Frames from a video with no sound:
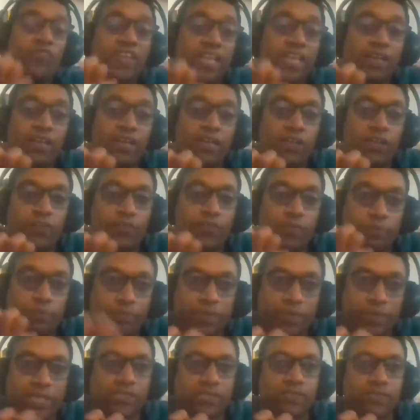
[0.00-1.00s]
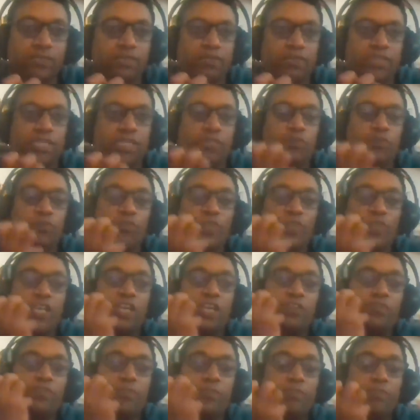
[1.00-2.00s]
will of a person and the
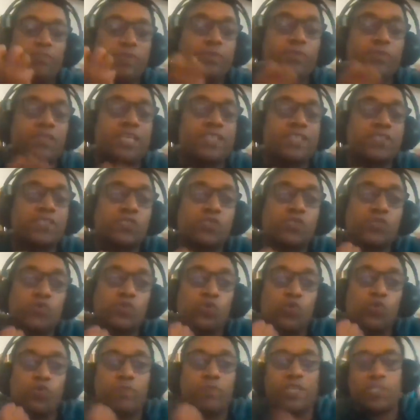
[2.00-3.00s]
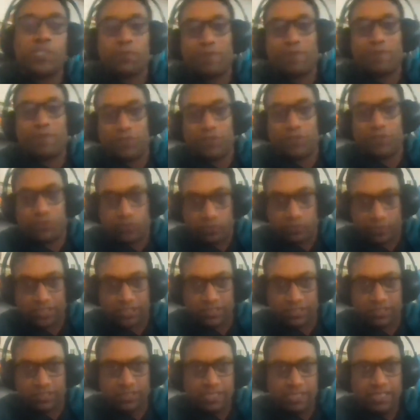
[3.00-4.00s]
will of a people has so much power over
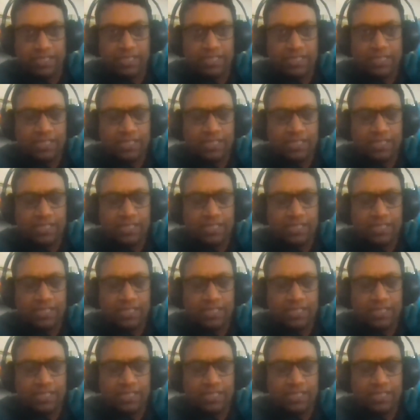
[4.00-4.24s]
here